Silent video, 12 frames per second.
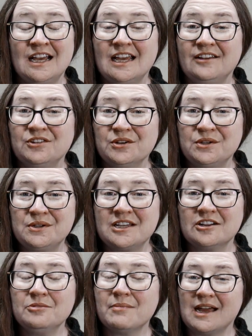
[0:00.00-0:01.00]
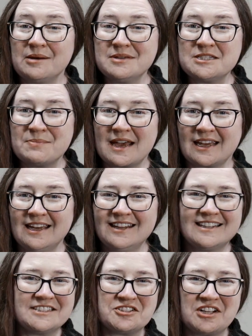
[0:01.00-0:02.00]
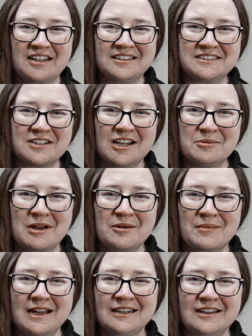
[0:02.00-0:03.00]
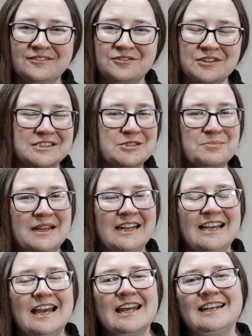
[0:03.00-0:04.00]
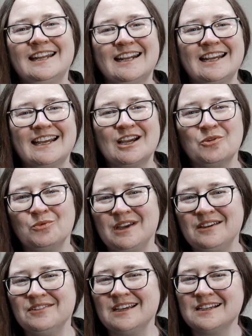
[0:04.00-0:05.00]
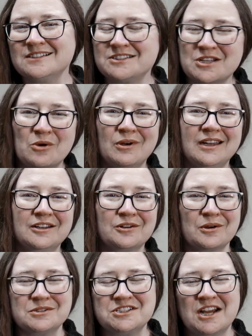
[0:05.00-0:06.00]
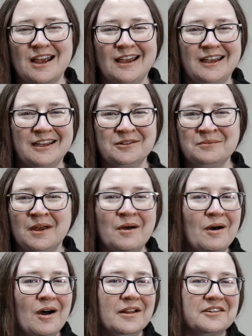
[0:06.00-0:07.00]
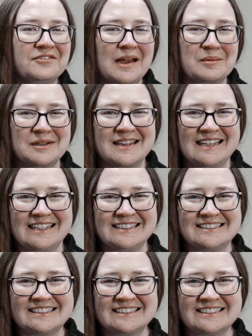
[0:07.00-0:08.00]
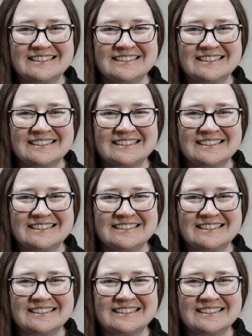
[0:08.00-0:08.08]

If you're new here, my name is Becca. This channel is all about my love for spinning, knitting, weaving, sewing, crocheting, all the fiber things.